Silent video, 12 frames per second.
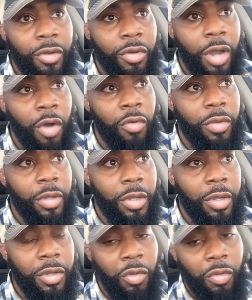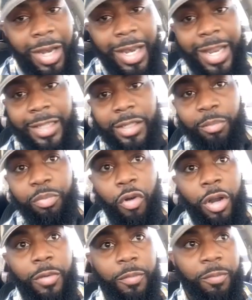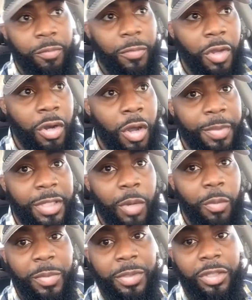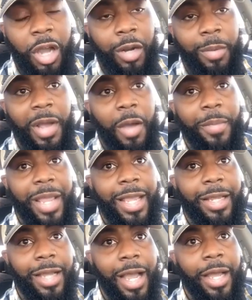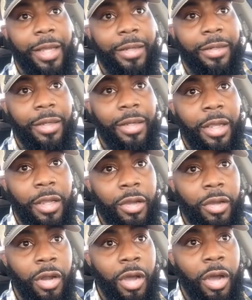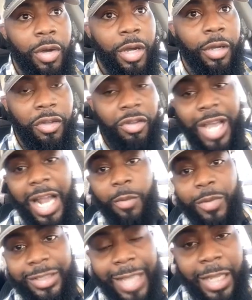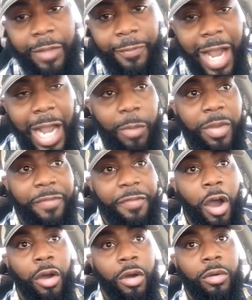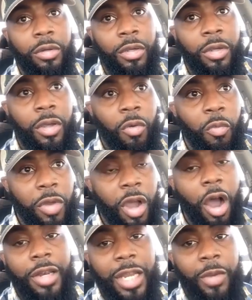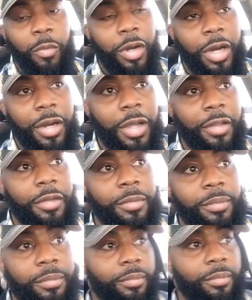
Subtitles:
You know, unity is important. You know what I'm saying? When we're talking about mankind, you know, united we stand, the body we fall. We all need one another.